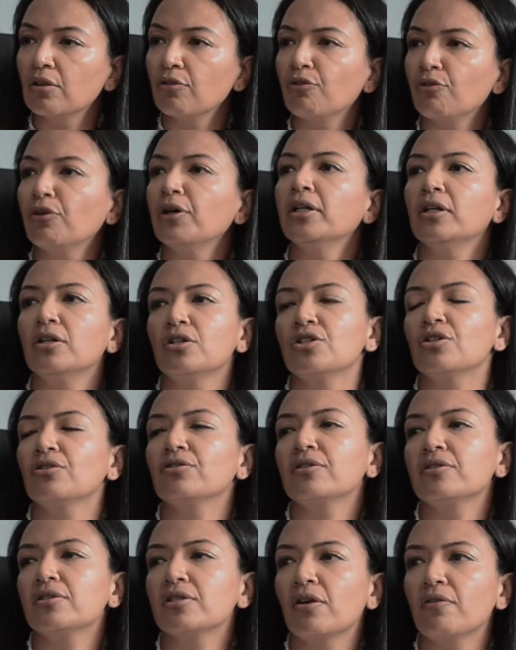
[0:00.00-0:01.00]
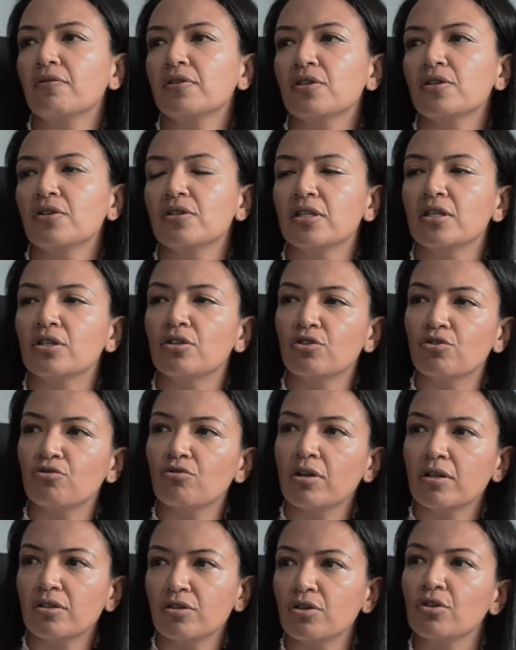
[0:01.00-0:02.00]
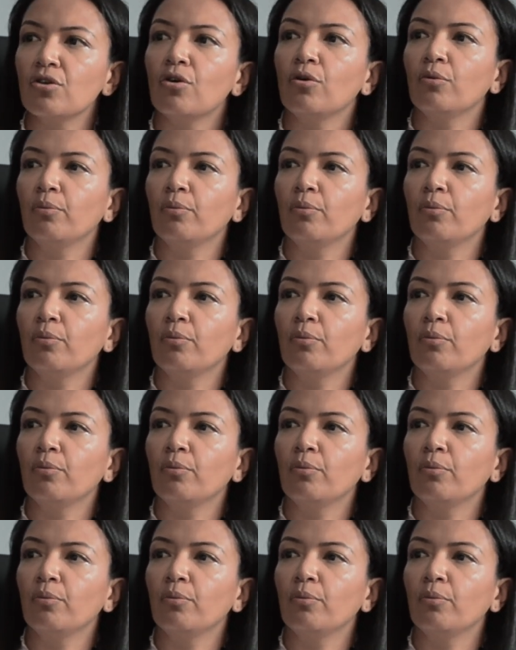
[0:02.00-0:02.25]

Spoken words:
the financial services industry as a young